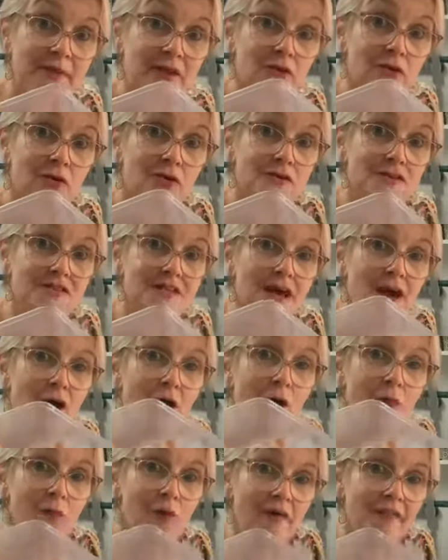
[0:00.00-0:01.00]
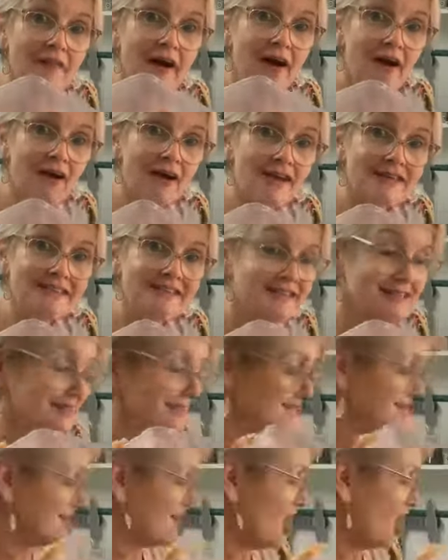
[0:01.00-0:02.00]
Because what the ice
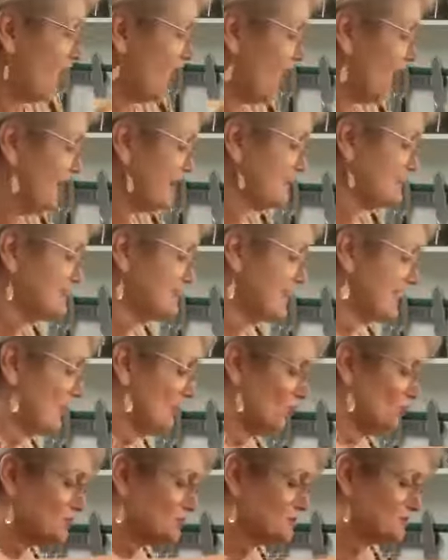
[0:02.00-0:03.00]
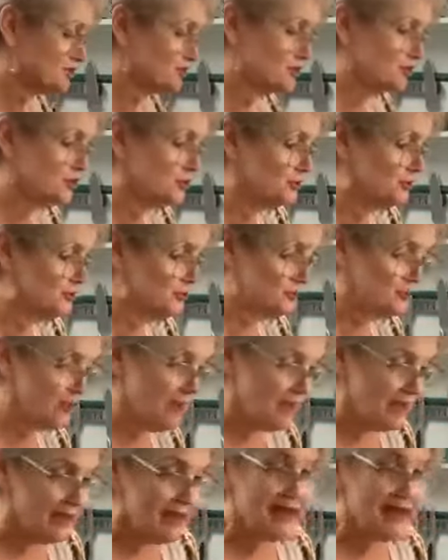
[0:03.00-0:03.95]
does, the ice helps to